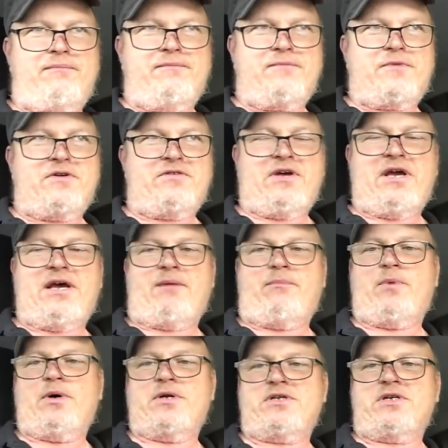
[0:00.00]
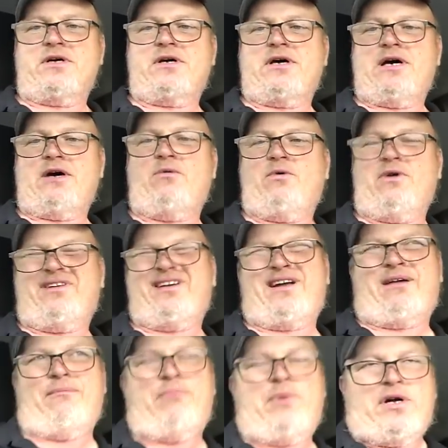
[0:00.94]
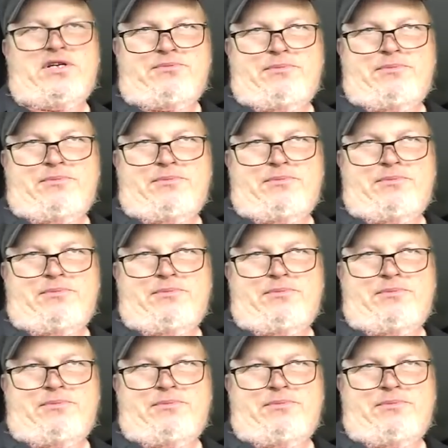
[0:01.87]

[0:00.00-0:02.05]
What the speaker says: because they had a bunch of guys, well, not a bunch,